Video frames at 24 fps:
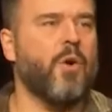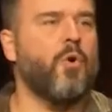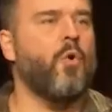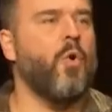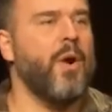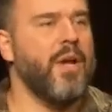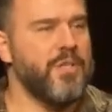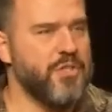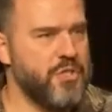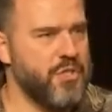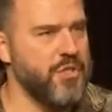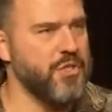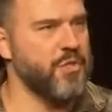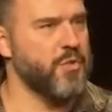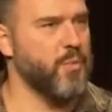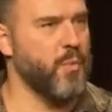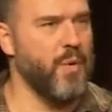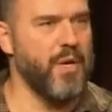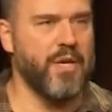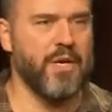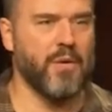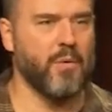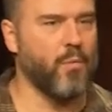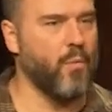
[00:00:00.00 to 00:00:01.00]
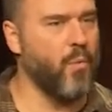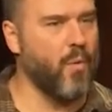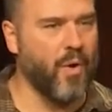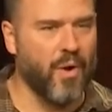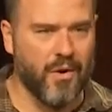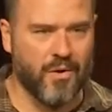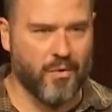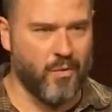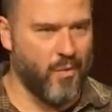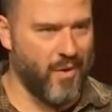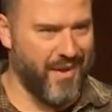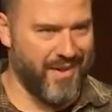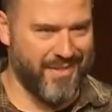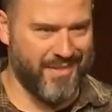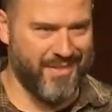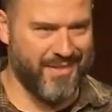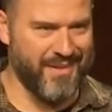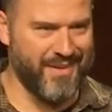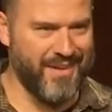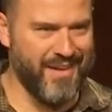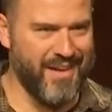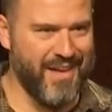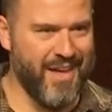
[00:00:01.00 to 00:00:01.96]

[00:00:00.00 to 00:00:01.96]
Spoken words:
questions we can work with.